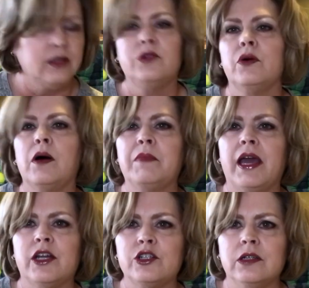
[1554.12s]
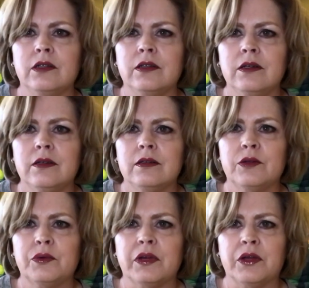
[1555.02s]
to all match and
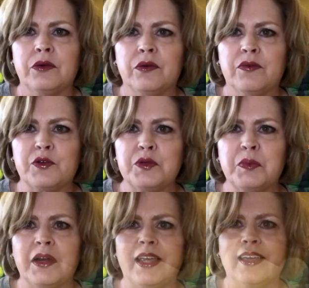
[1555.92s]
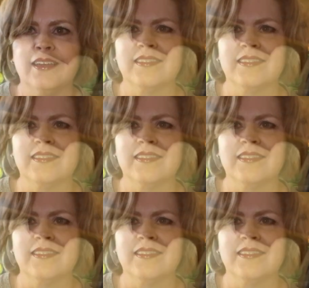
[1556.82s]
look really cool for spring.